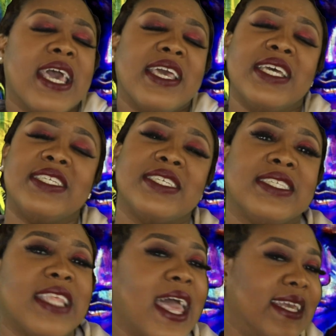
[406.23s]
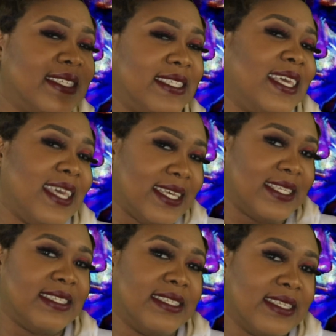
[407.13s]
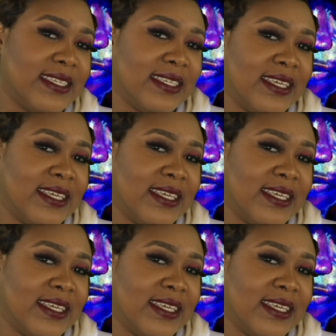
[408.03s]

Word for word: It's just like, sis,